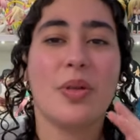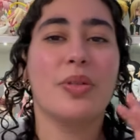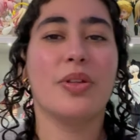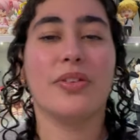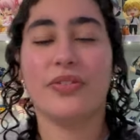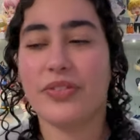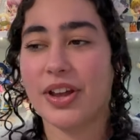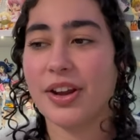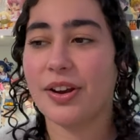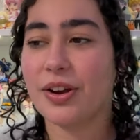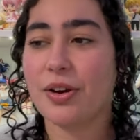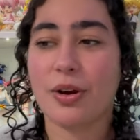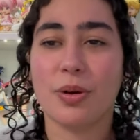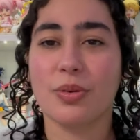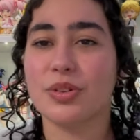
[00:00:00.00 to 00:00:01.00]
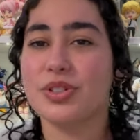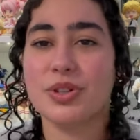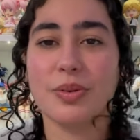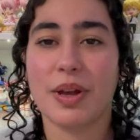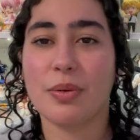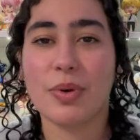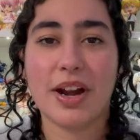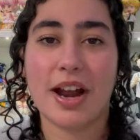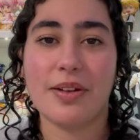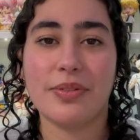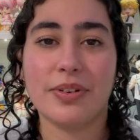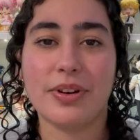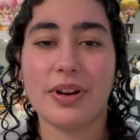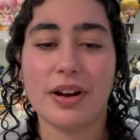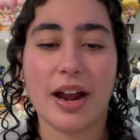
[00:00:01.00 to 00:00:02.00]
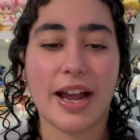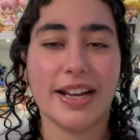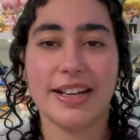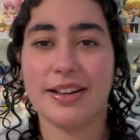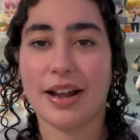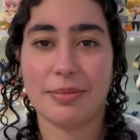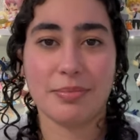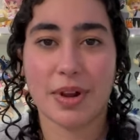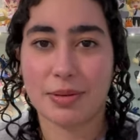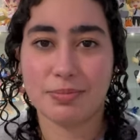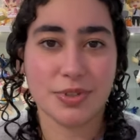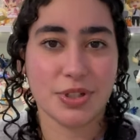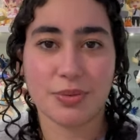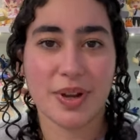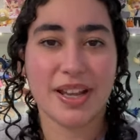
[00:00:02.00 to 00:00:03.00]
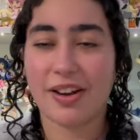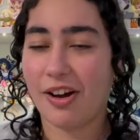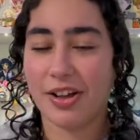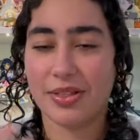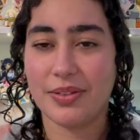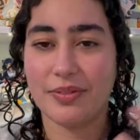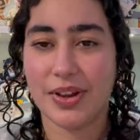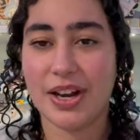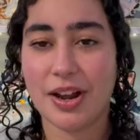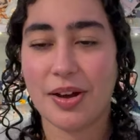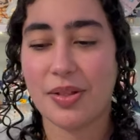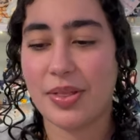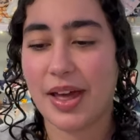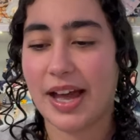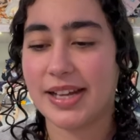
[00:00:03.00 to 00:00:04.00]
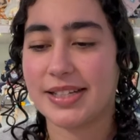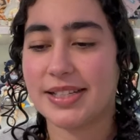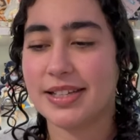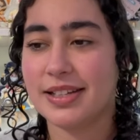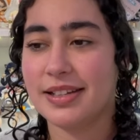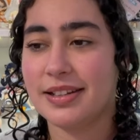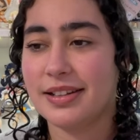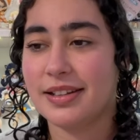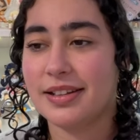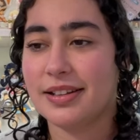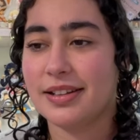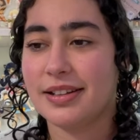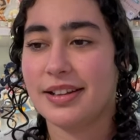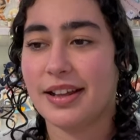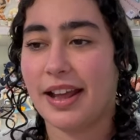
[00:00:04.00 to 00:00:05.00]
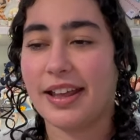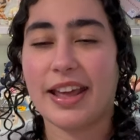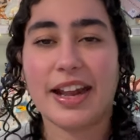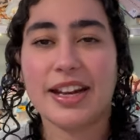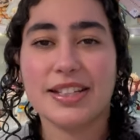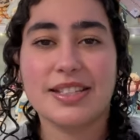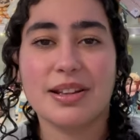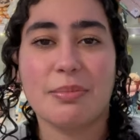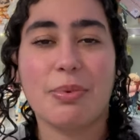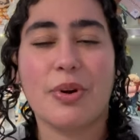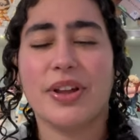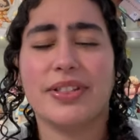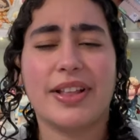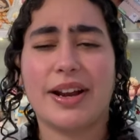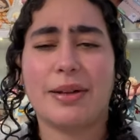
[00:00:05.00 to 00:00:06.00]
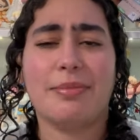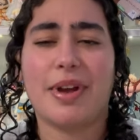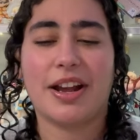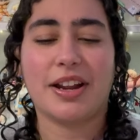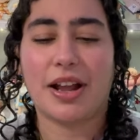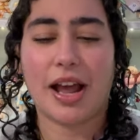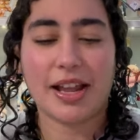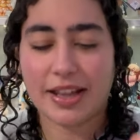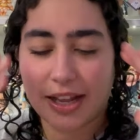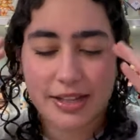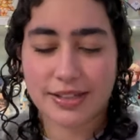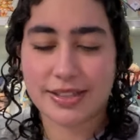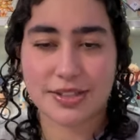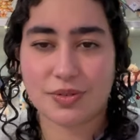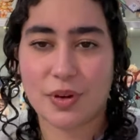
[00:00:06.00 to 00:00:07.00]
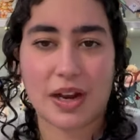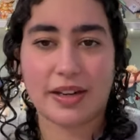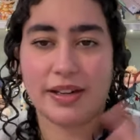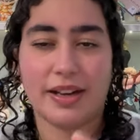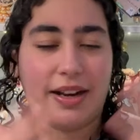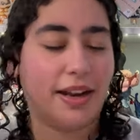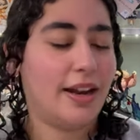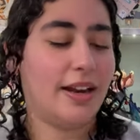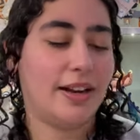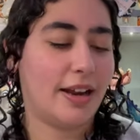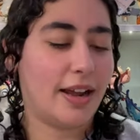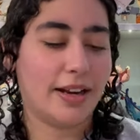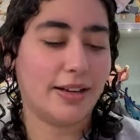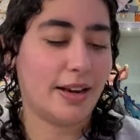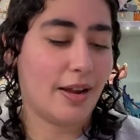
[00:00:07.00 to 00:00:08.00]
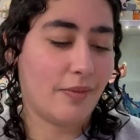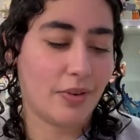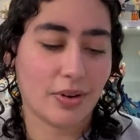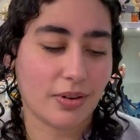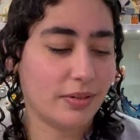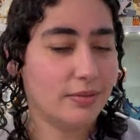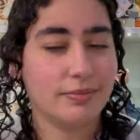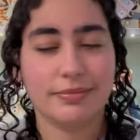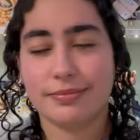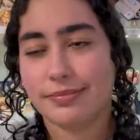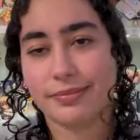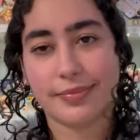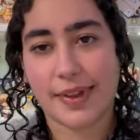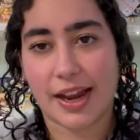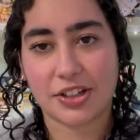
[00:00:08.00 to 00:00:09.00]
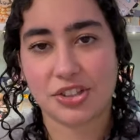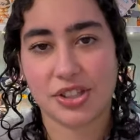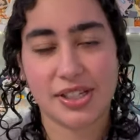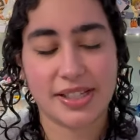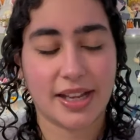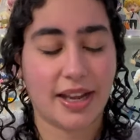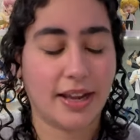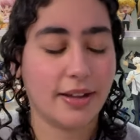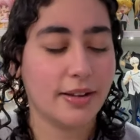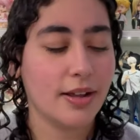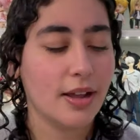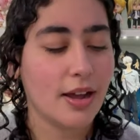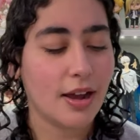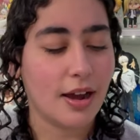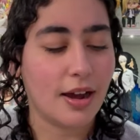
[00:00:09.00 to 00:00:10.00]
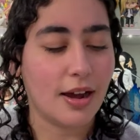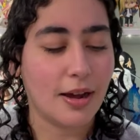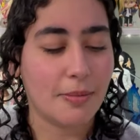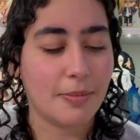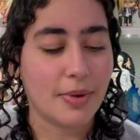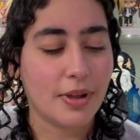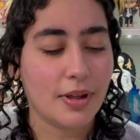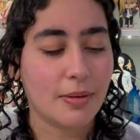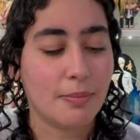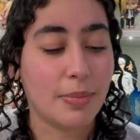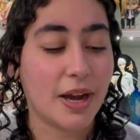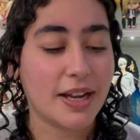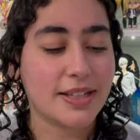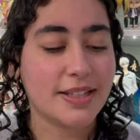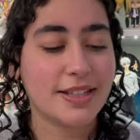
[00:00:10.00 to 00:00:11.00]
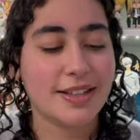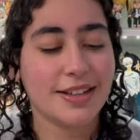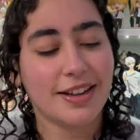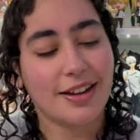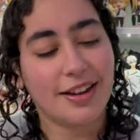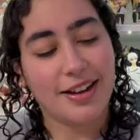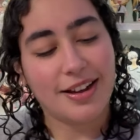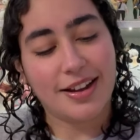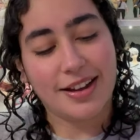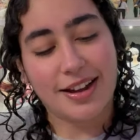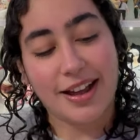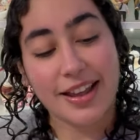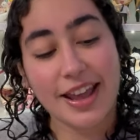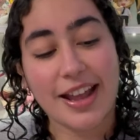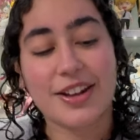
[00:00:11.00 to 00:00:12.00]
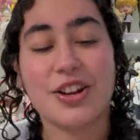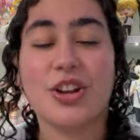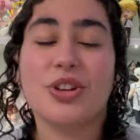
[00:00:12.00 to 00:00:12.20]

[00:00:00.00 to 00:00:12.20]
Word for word: the figure or doing whatever I, I'm, I'm doing on the video that and getting to the point that I'm I get distracted and I never actually say it. Um, but uh, again,